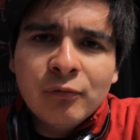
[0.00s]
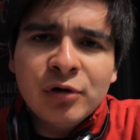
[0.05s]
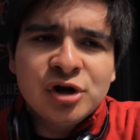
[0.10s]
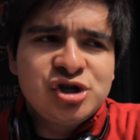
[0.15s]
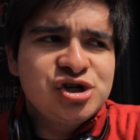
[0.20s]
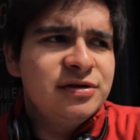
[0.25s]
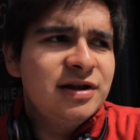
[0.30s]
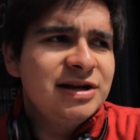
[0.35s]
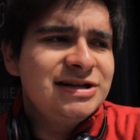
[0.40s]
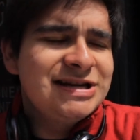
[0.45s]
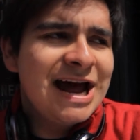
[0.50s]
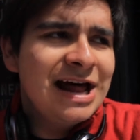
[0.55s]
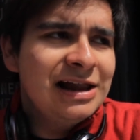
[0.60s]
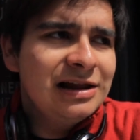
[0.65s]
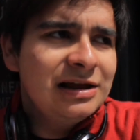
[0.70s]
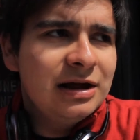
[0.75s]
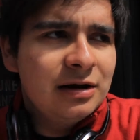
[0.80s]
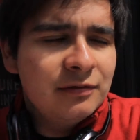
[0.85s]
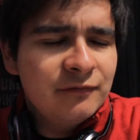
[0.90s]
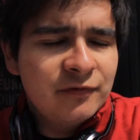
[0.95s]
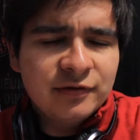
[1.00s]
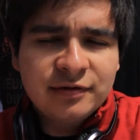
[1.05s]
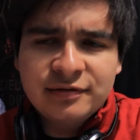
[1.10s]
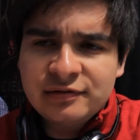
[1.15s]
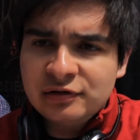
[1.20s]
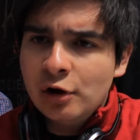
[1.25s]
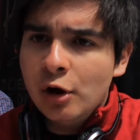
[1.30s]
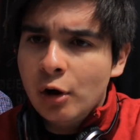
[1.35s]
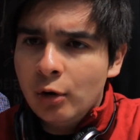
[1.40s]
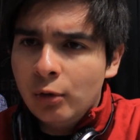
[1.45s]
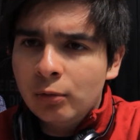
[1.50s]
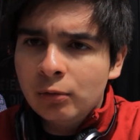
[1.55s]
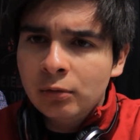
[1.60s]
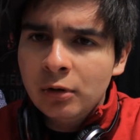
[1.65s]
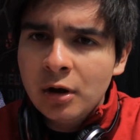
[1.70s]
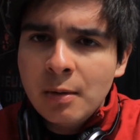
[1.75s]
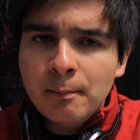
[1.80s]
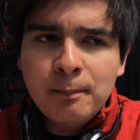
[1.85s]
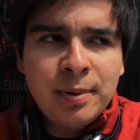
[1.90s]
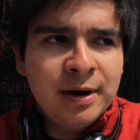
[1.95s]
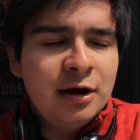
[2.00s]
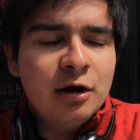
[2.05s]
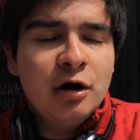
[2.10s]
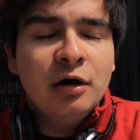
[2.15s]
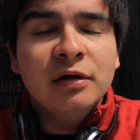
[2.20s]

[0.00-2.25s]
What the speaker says: which is Italian for slow, but it